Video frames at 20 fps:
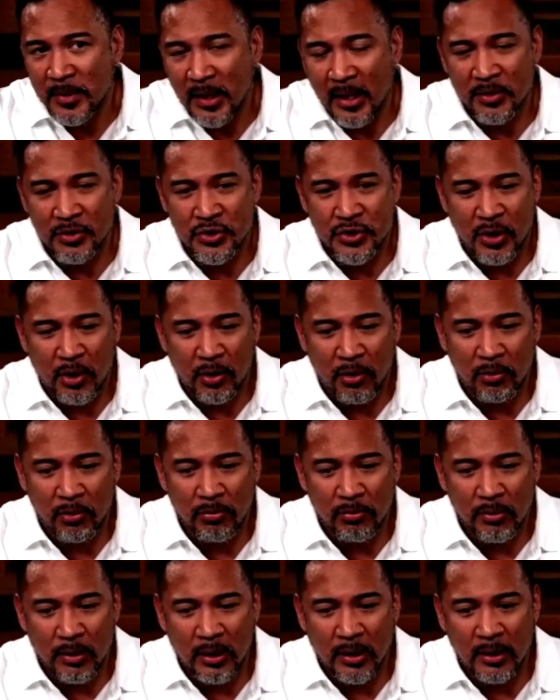And
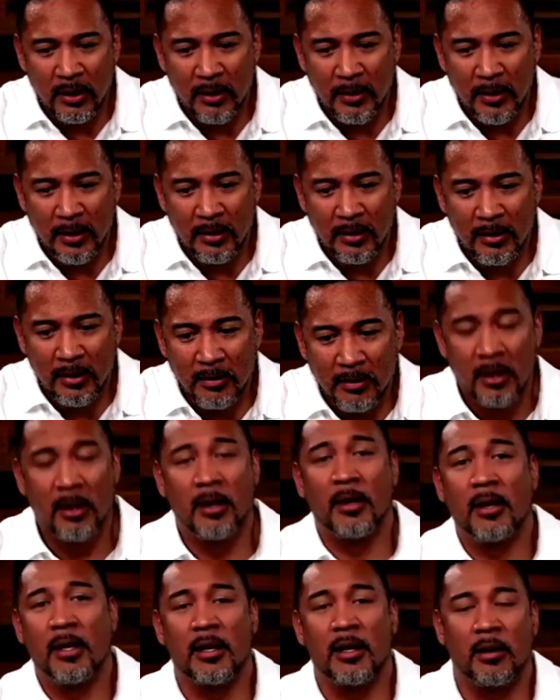so uh, uh
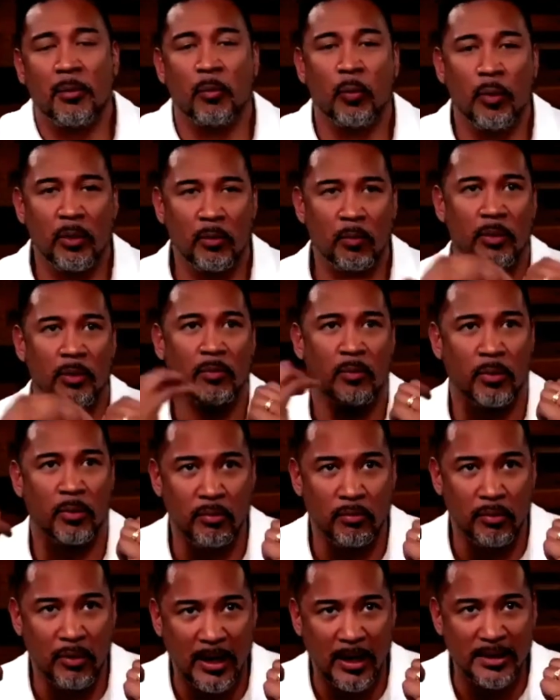when, when it
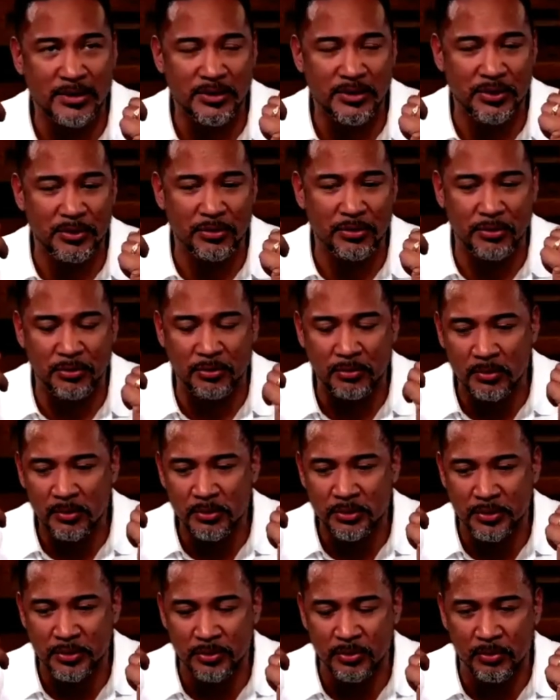relates to
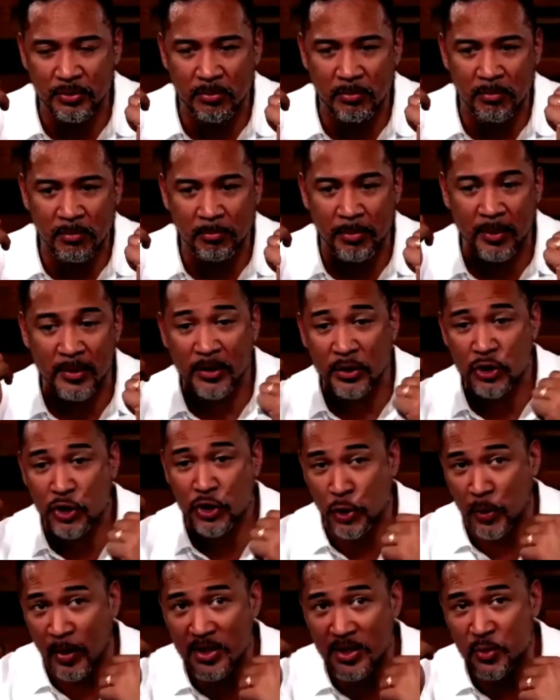to building
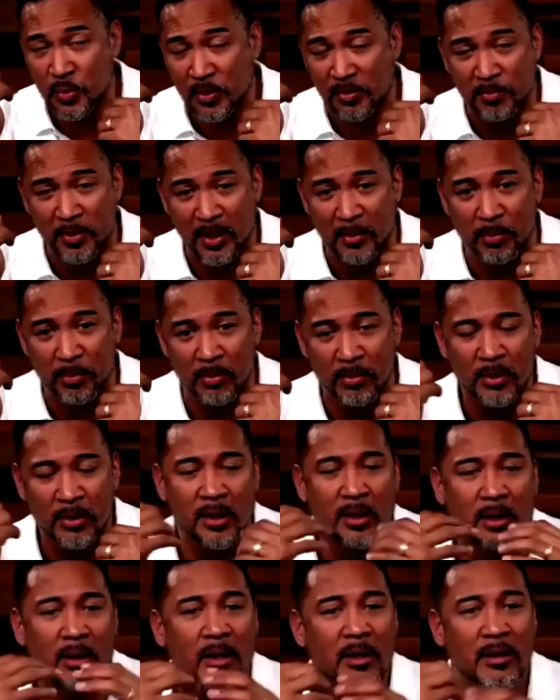trust with people,
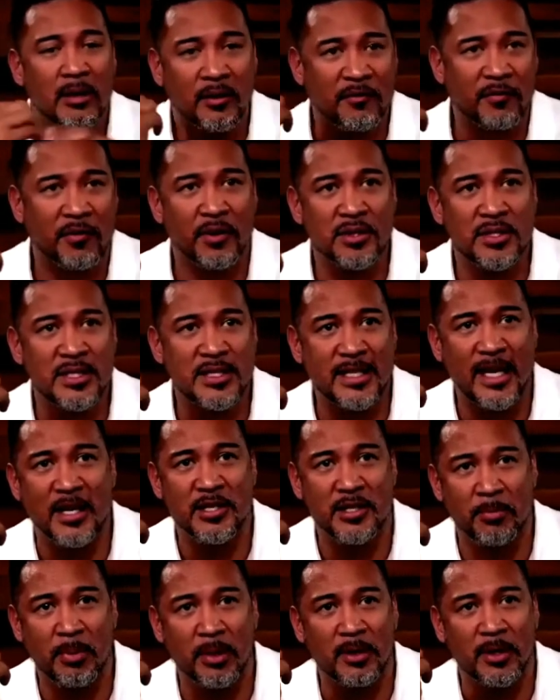the first
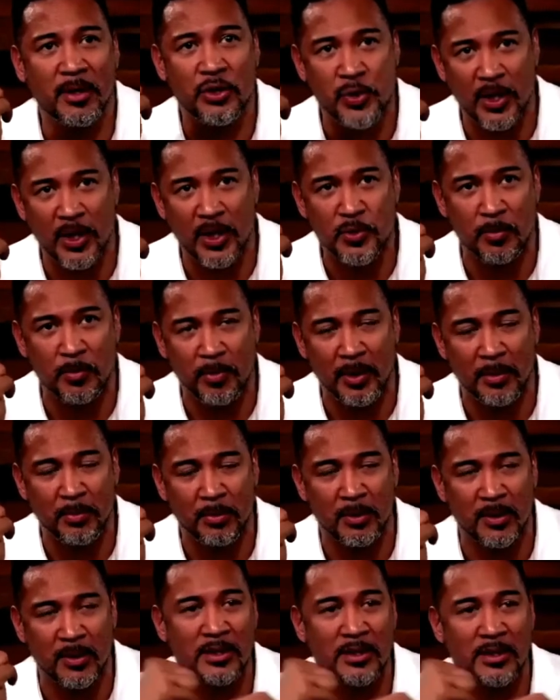stage of building trust with
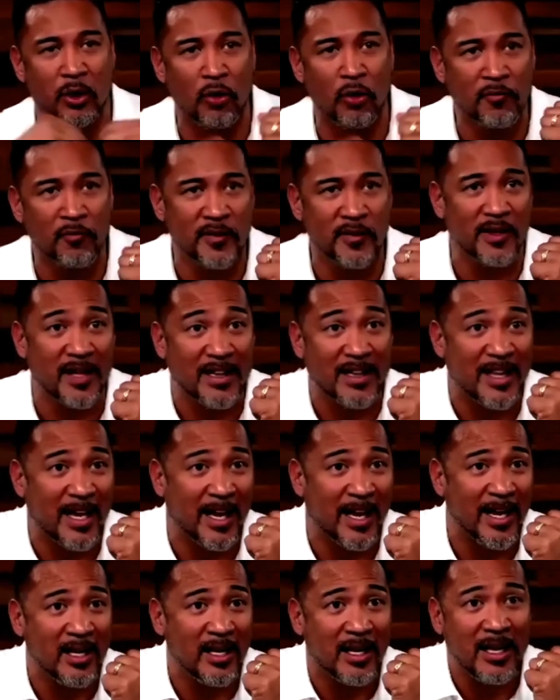people is hopefully that
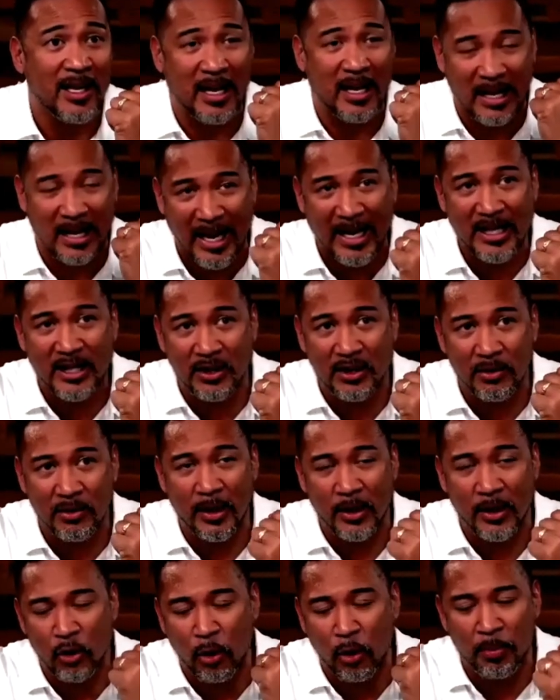they like you
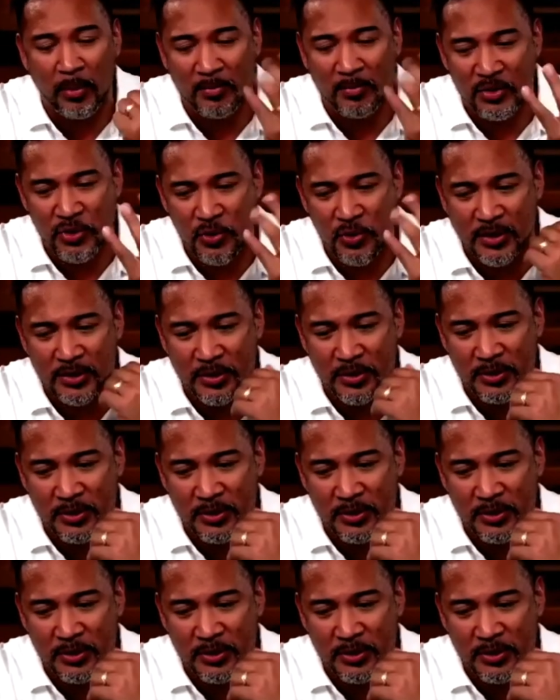and open up to trust you.